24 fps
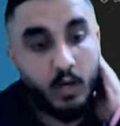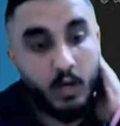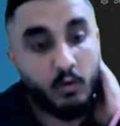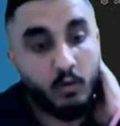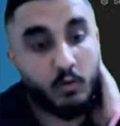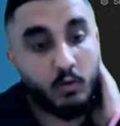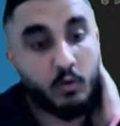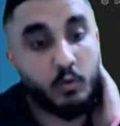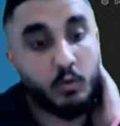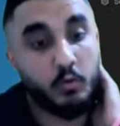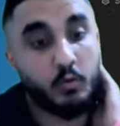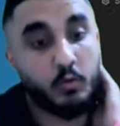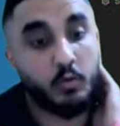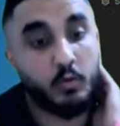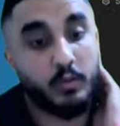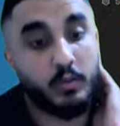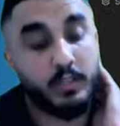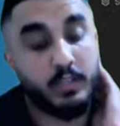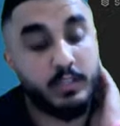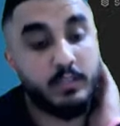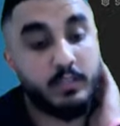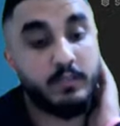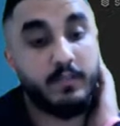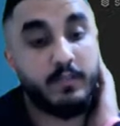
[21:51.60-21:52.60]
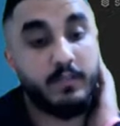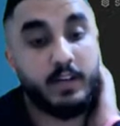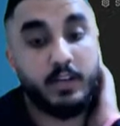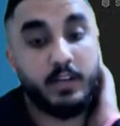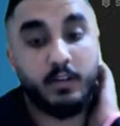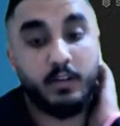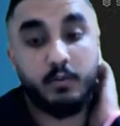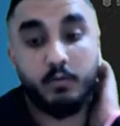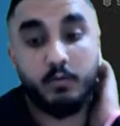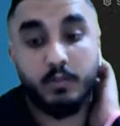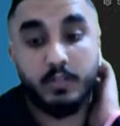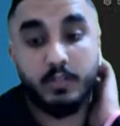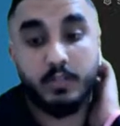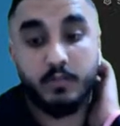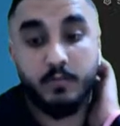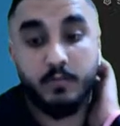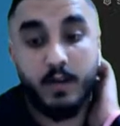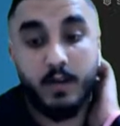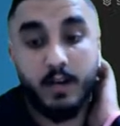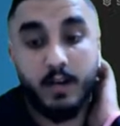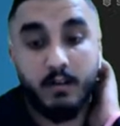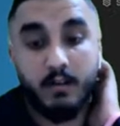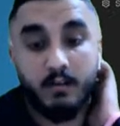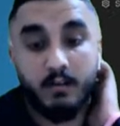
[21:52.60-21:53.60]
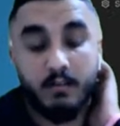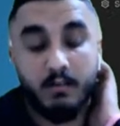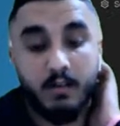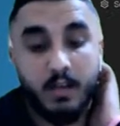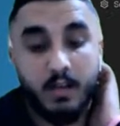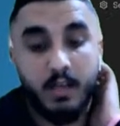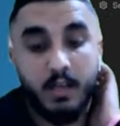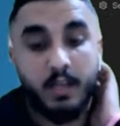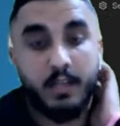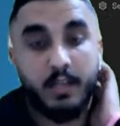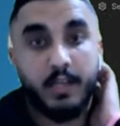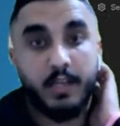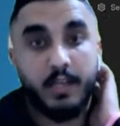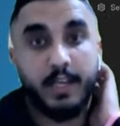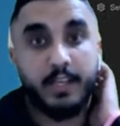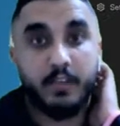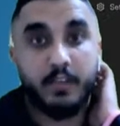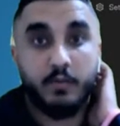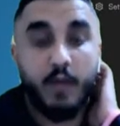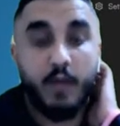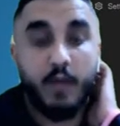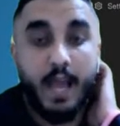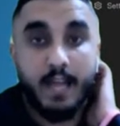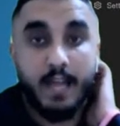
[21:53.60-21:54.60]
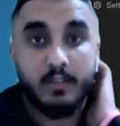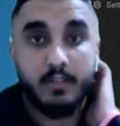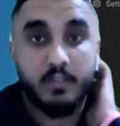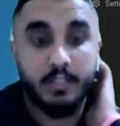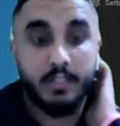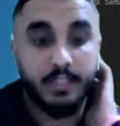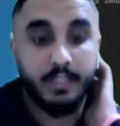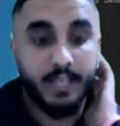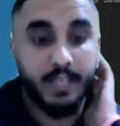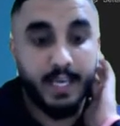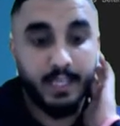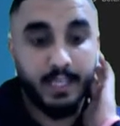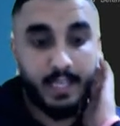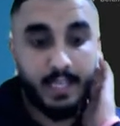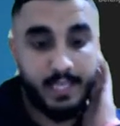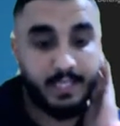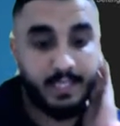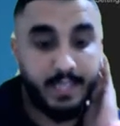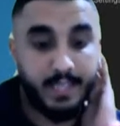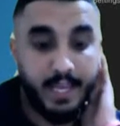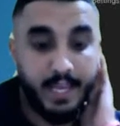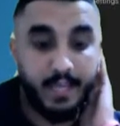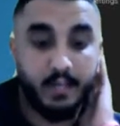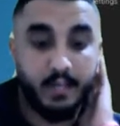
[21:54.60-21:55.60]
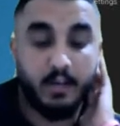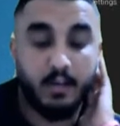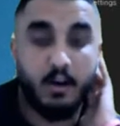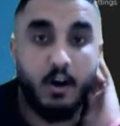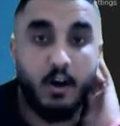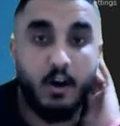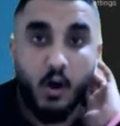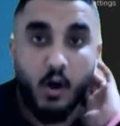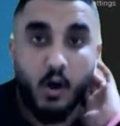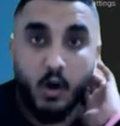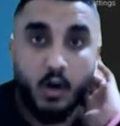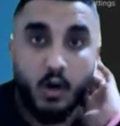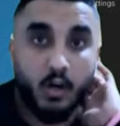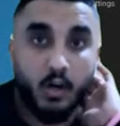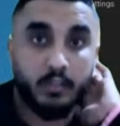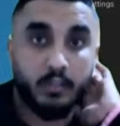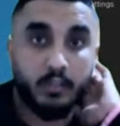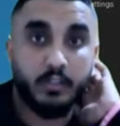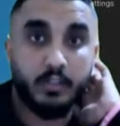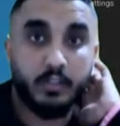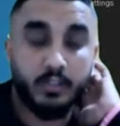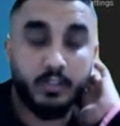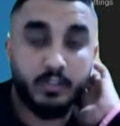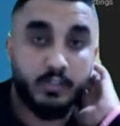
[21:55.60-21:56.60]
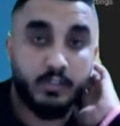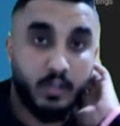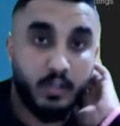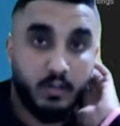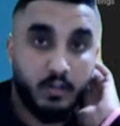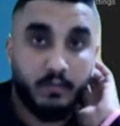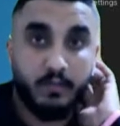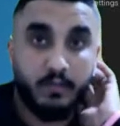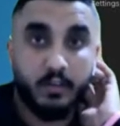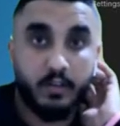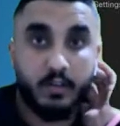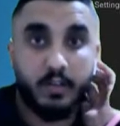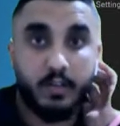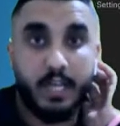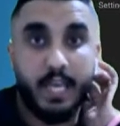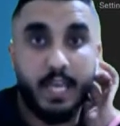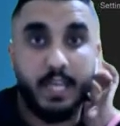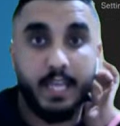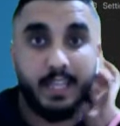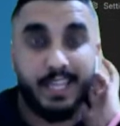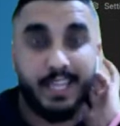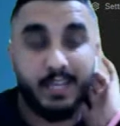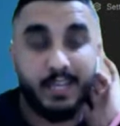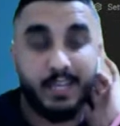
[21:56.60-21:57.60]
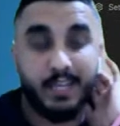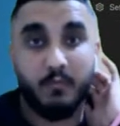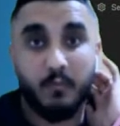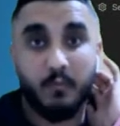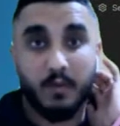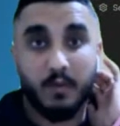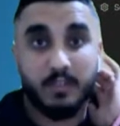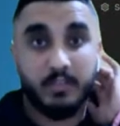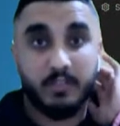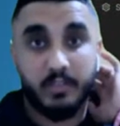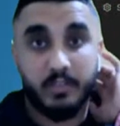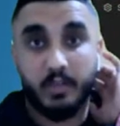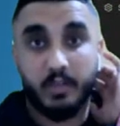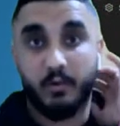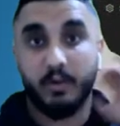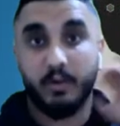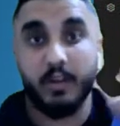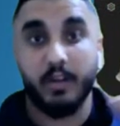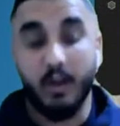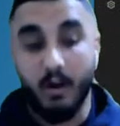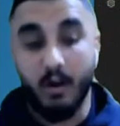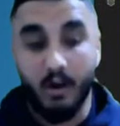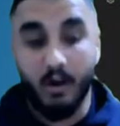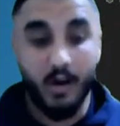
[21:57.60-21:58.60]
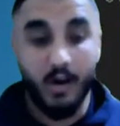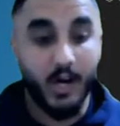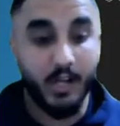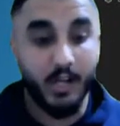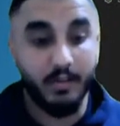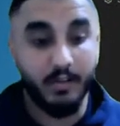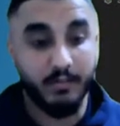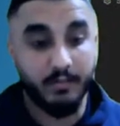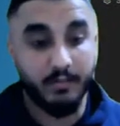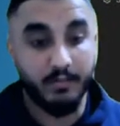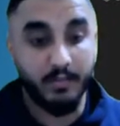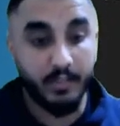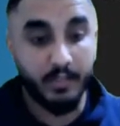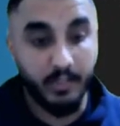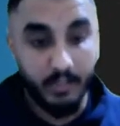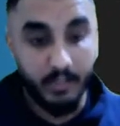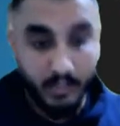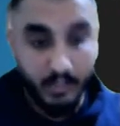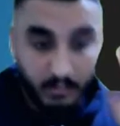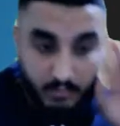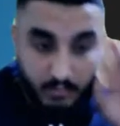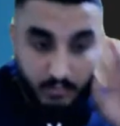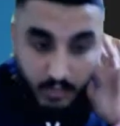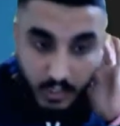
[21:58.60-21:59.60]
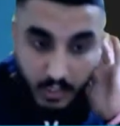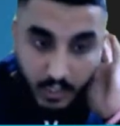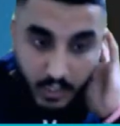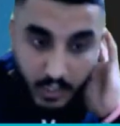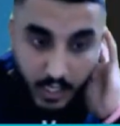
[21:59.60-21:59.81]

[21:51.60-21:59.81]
Oh, cool. This is very cool as well. You actually get like data on your server and like what's going on, you know.